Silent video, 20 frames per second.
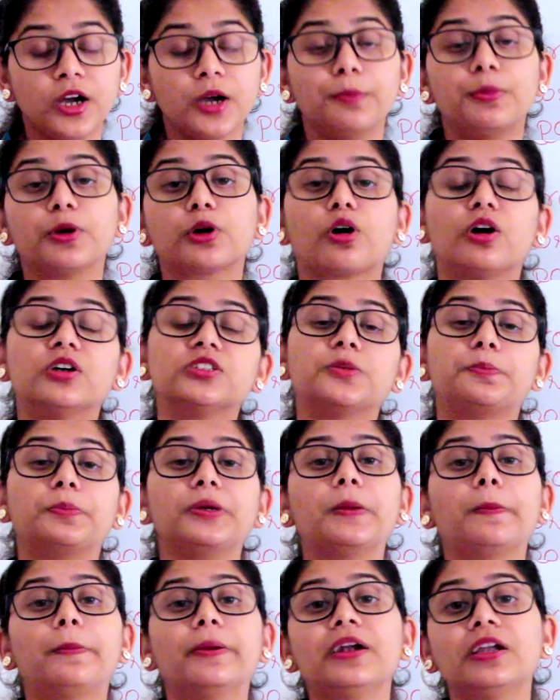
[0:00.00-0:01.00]
Because the
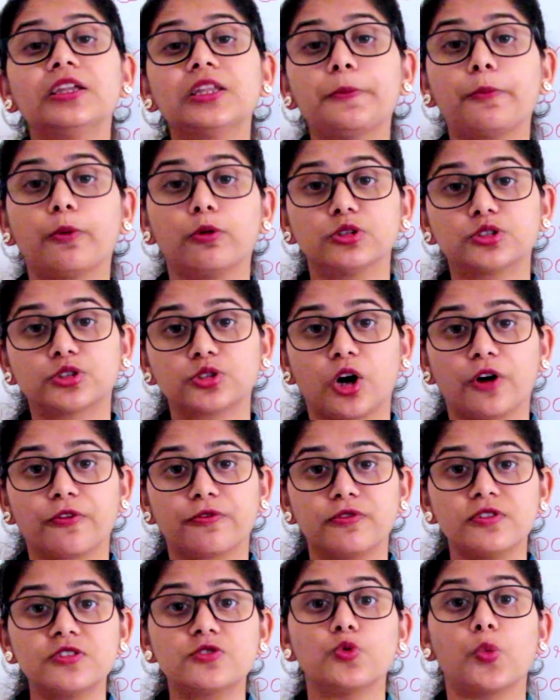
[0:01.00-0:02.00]
people in the post
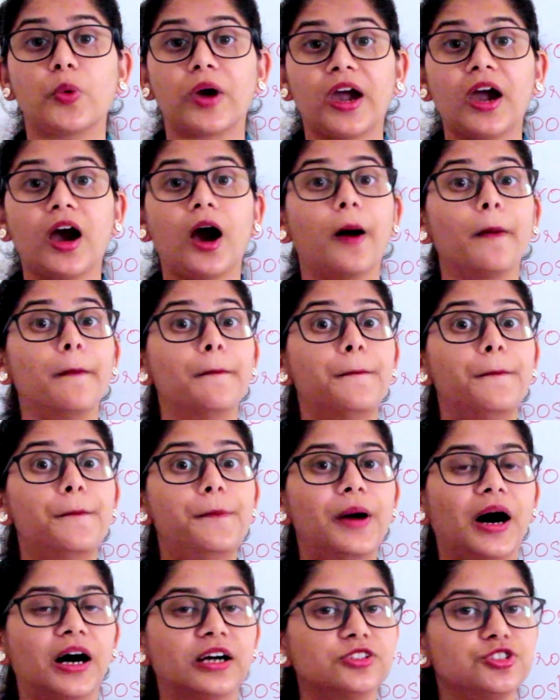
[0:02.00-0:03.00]
office were a
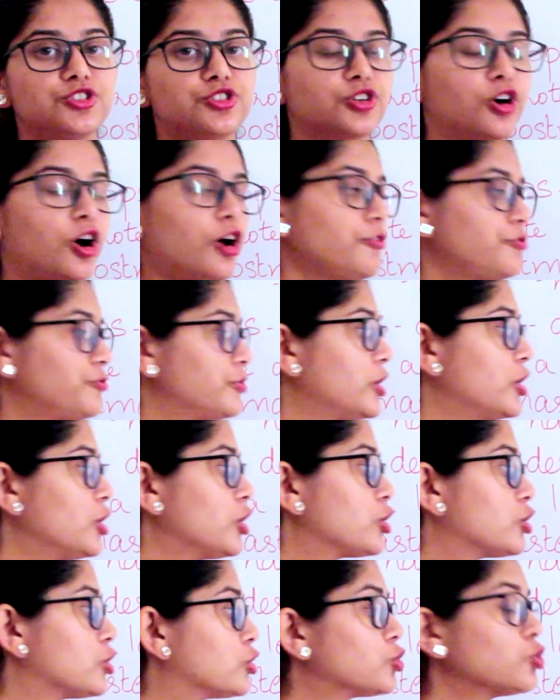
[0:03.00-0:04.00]
bunch of
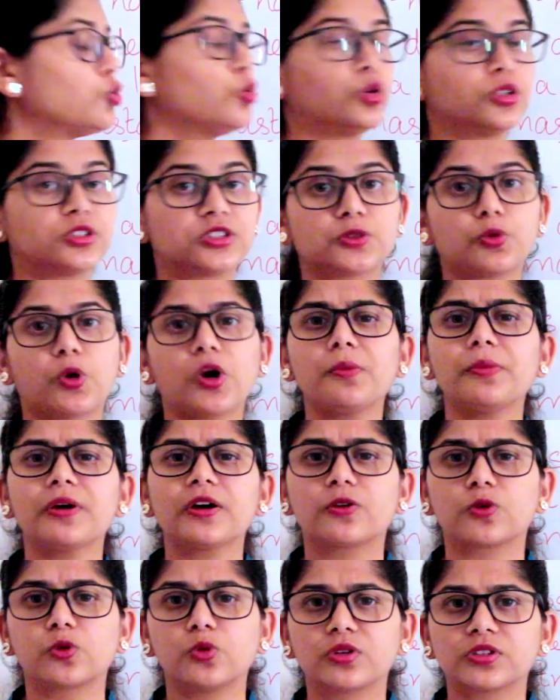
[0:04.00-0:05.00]
crooks. What are my
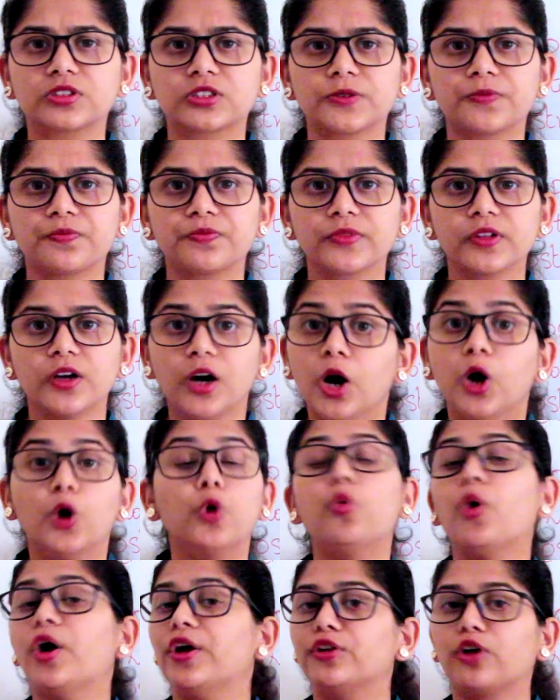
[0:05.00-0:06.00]
crooks?
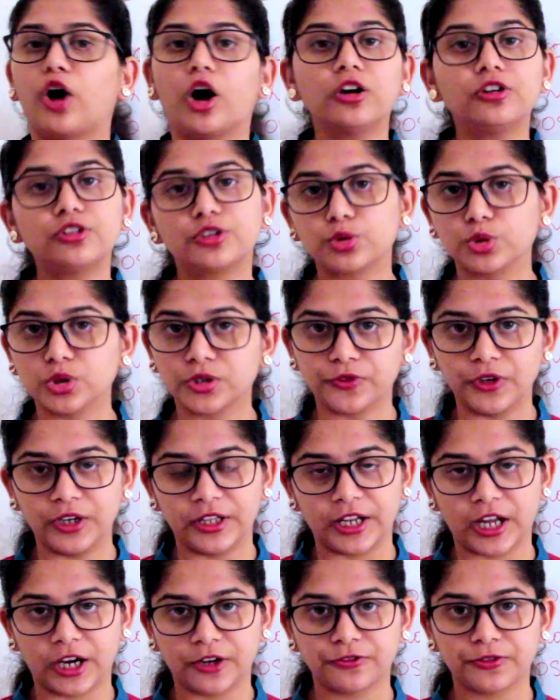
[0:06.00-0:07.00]
Who are not truthful
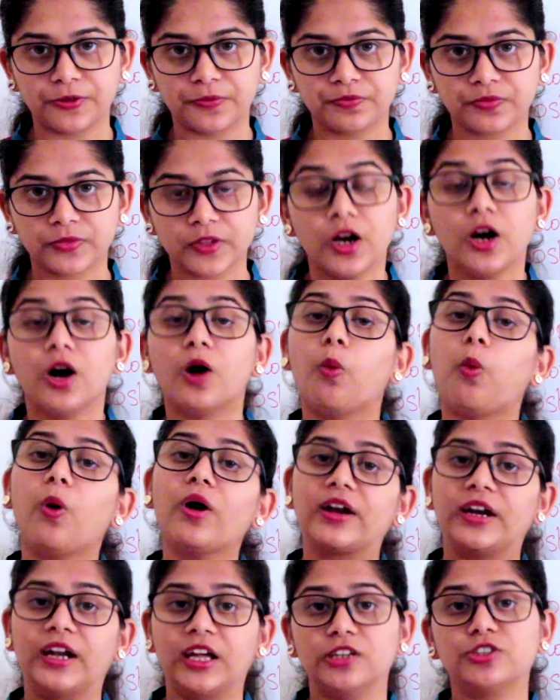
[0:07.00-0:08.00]
enough.
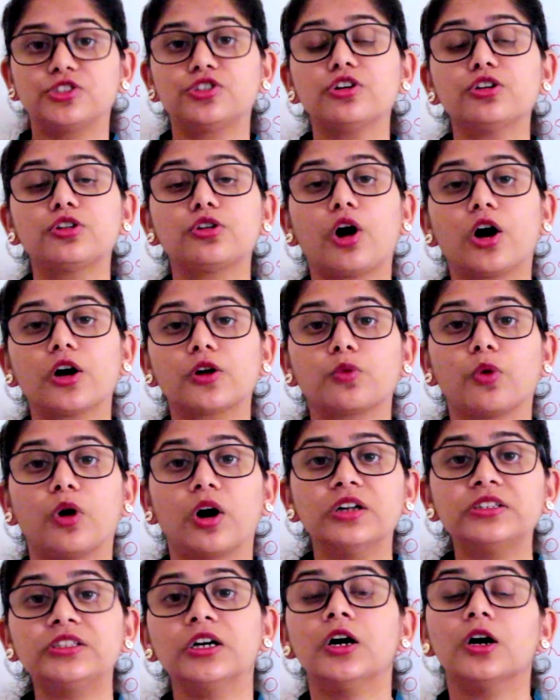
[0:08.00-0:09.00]
What Lencho thought
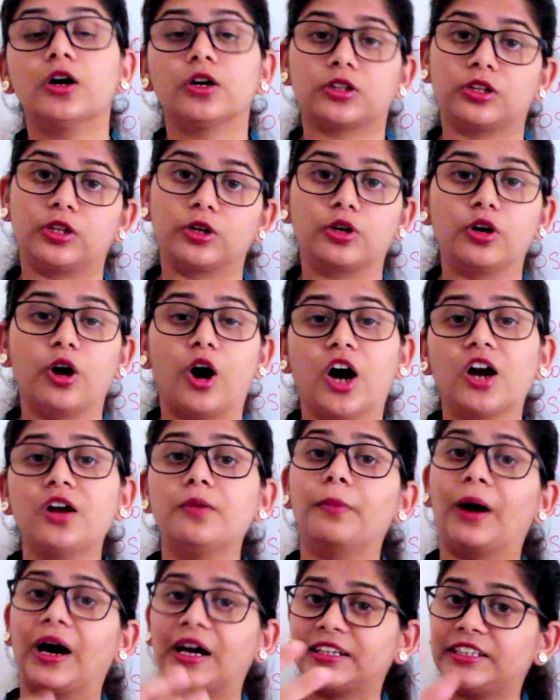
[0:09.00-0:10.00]
was, the God
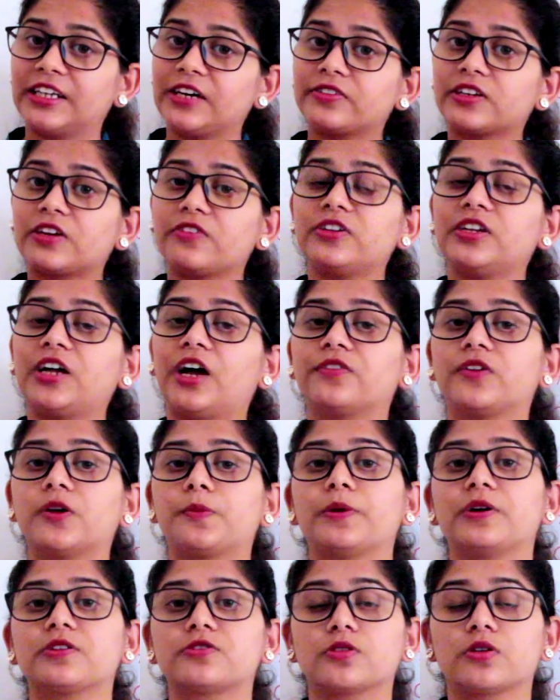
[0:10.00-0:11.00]
might have given
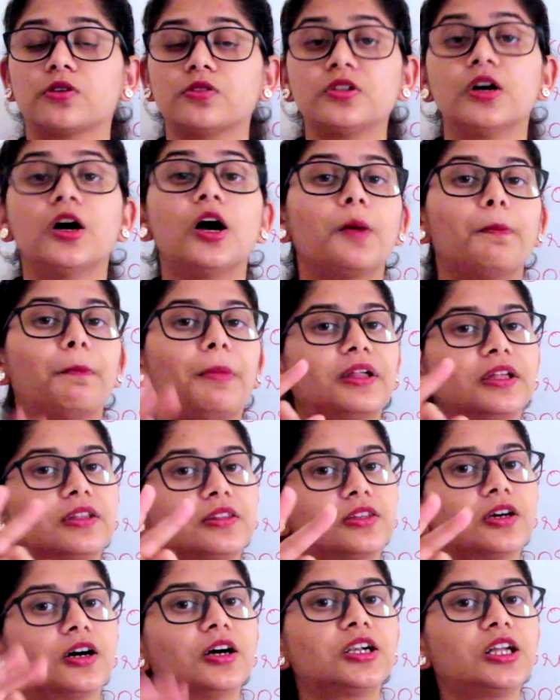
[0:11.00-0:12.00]
100 pesos,
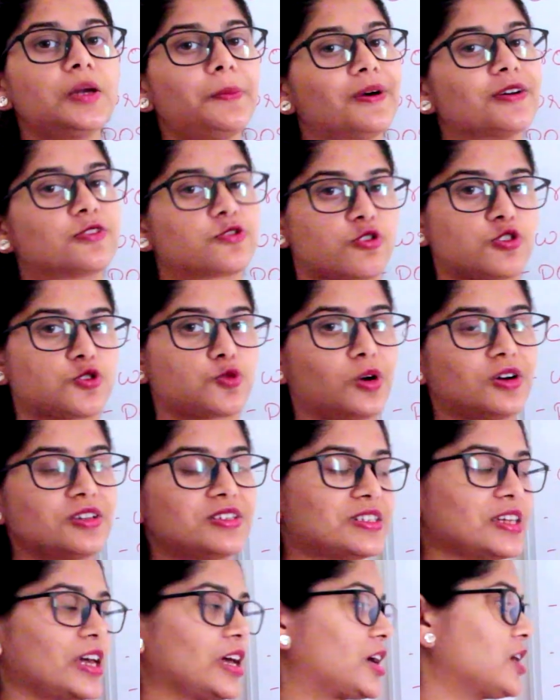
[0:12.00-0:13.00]
but the 30 pesos
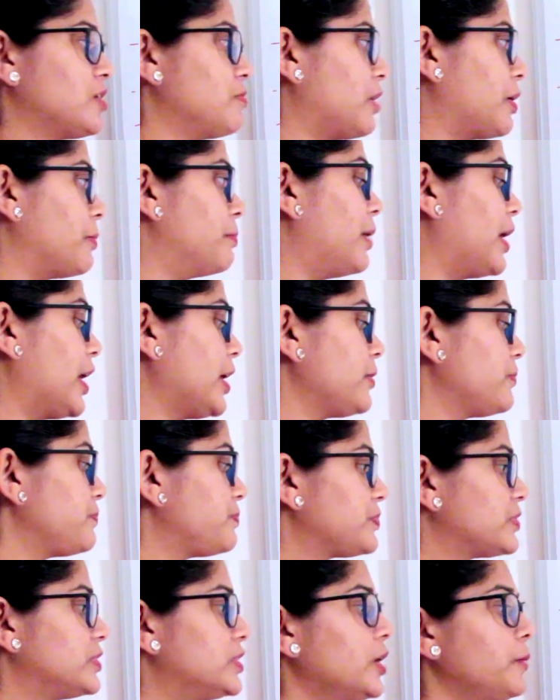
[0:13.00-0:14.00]
was taken by
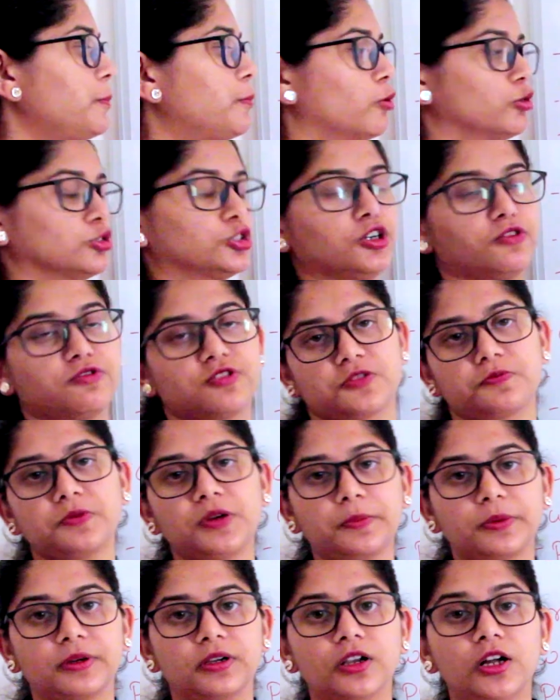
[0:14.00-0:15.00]
the post office
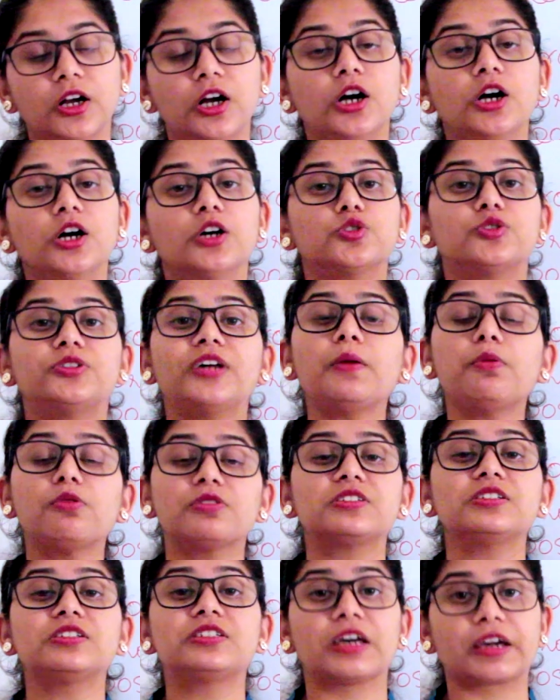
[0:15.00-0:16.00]
people. So that
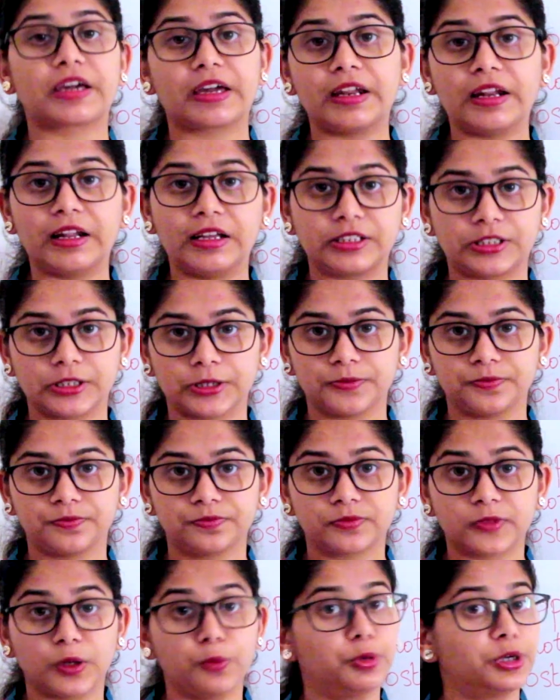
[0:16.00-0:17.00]
was the second letter.
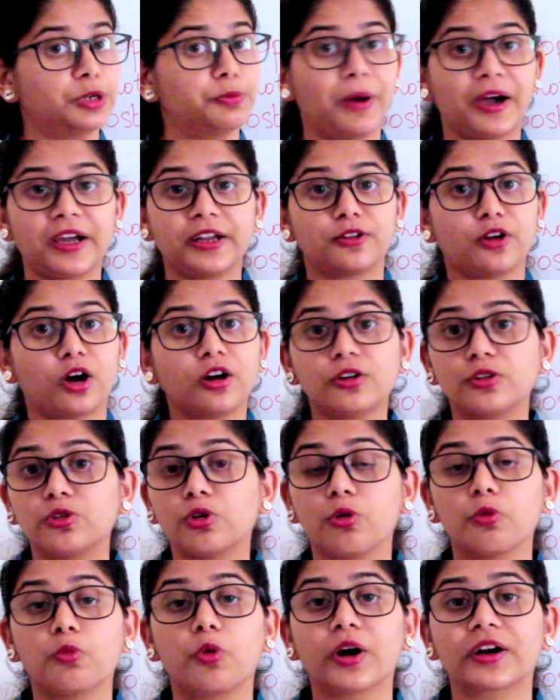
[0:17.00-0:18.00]
We might not
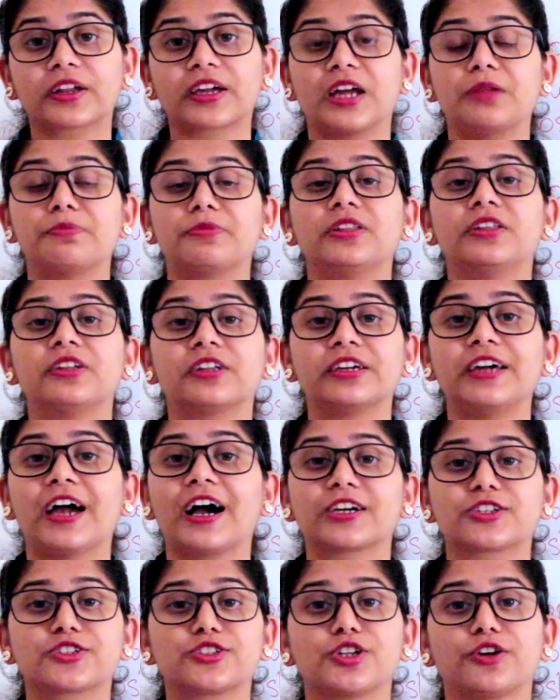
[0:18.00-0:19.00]
know what can be the
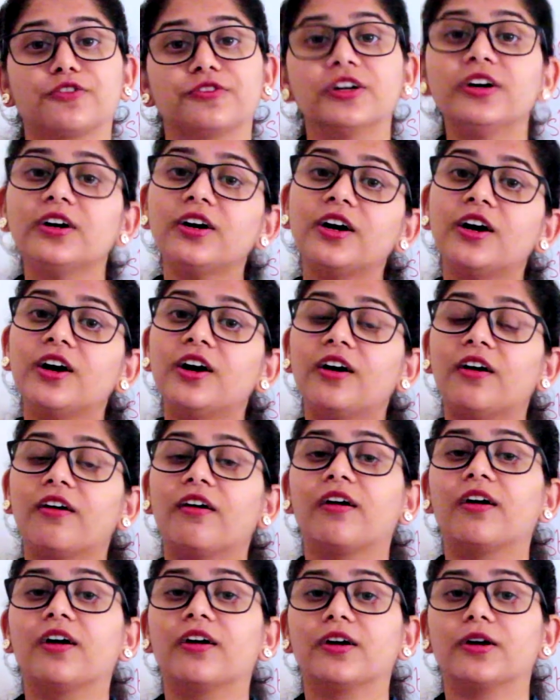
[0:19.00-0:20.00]
reaction of the
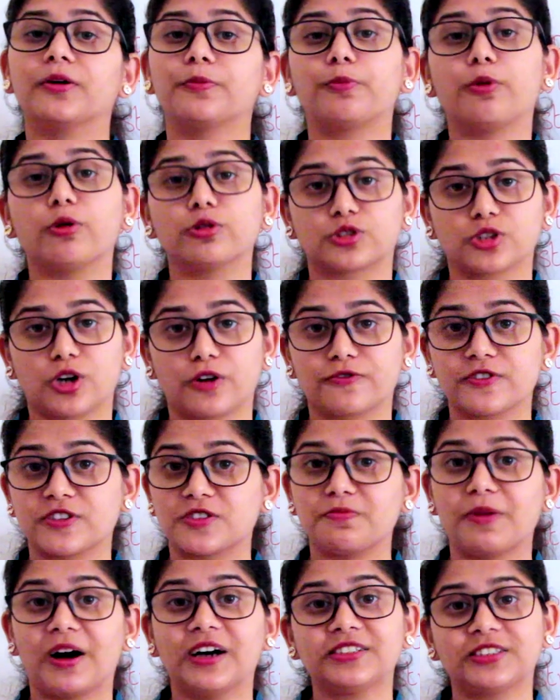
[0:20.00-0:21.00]
post office
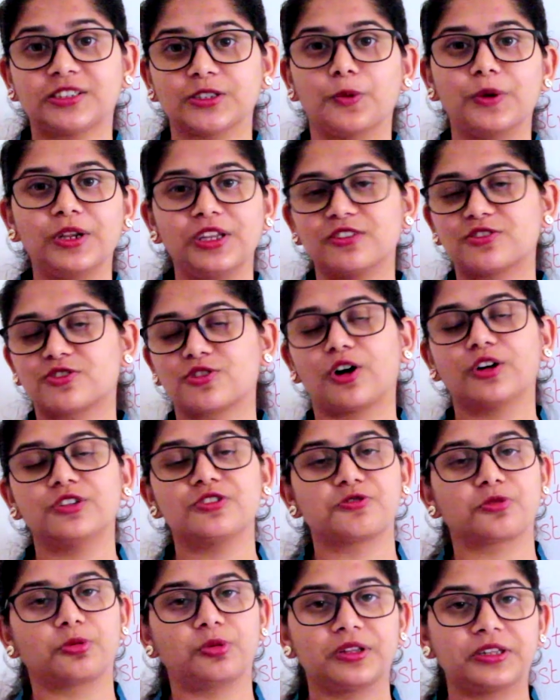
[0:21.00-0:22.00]
master when he saw
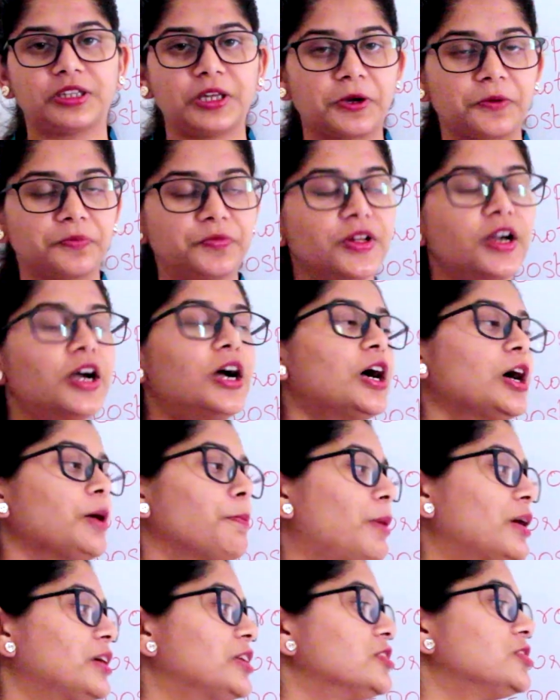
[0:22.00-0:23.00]
this whole thing.
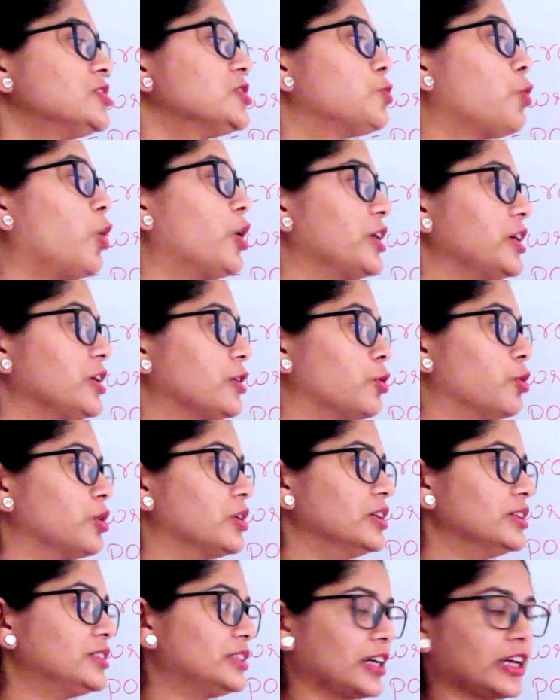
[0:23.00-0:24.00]
But this is what he wrote
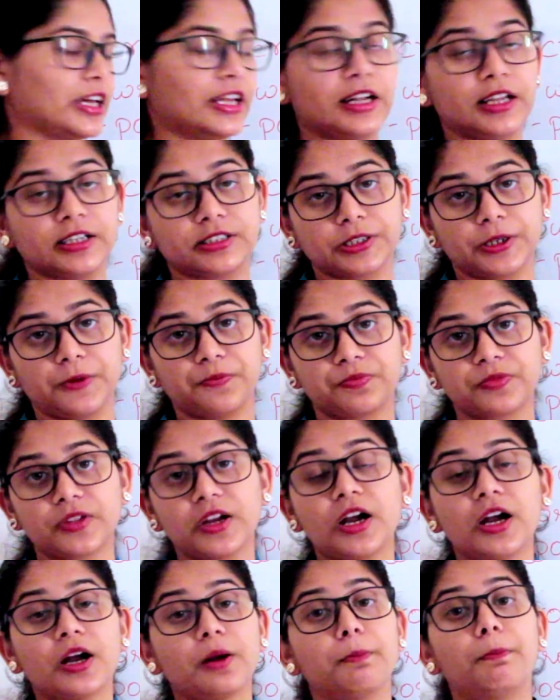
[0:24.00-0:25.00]
in the second letter.
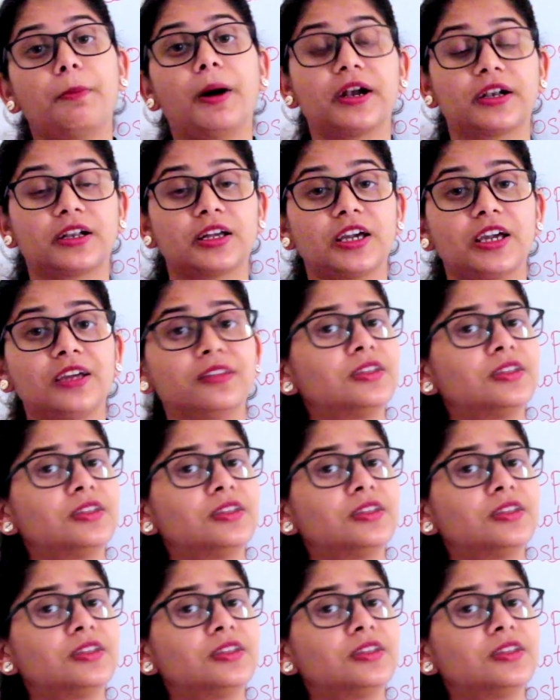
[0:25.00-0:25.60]
But in